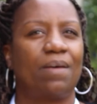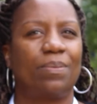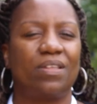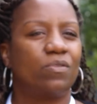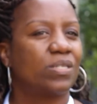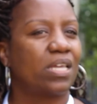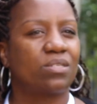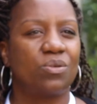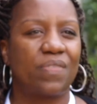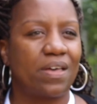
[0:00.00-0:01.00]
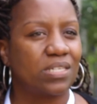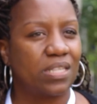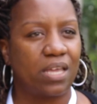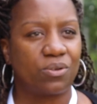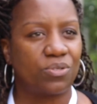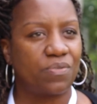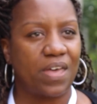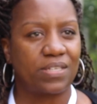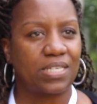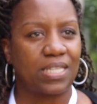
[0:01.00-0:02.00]
I believe it was like 2008 or
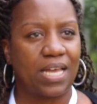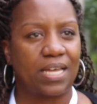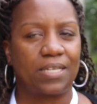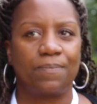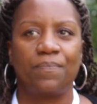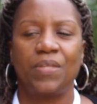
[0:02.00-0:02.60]
2009.